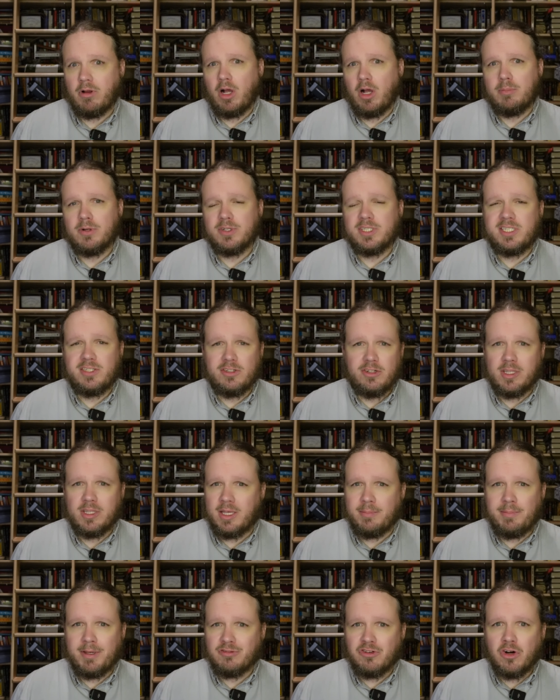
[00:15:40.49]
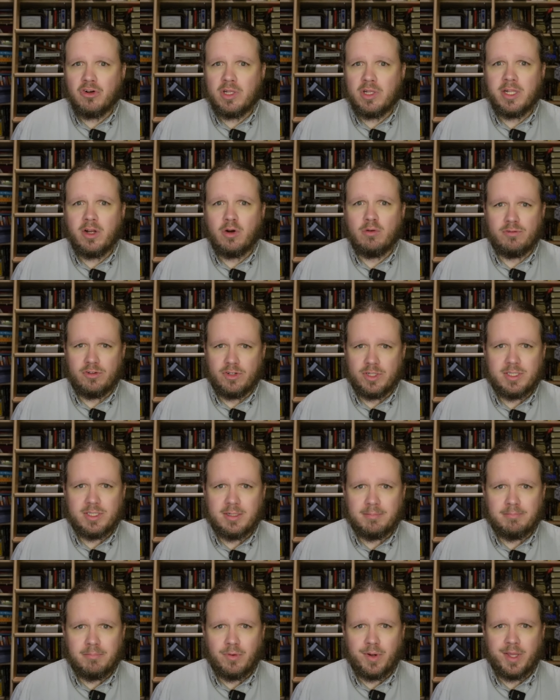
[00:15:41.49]
almost certainly be rolling over at
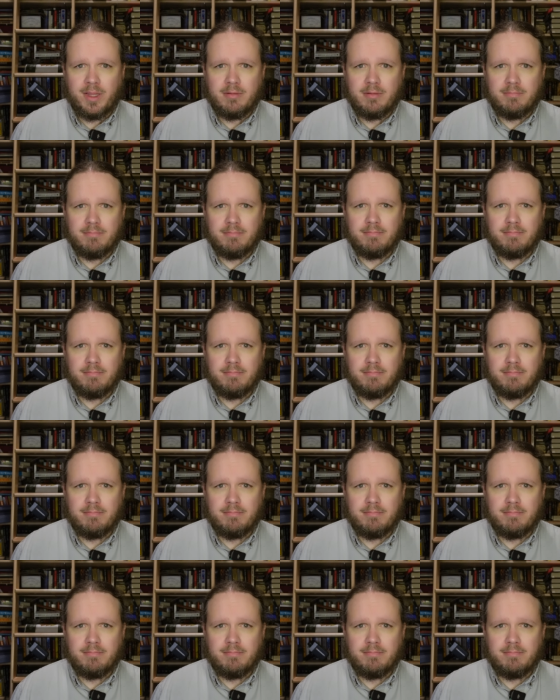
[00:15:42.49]
some point.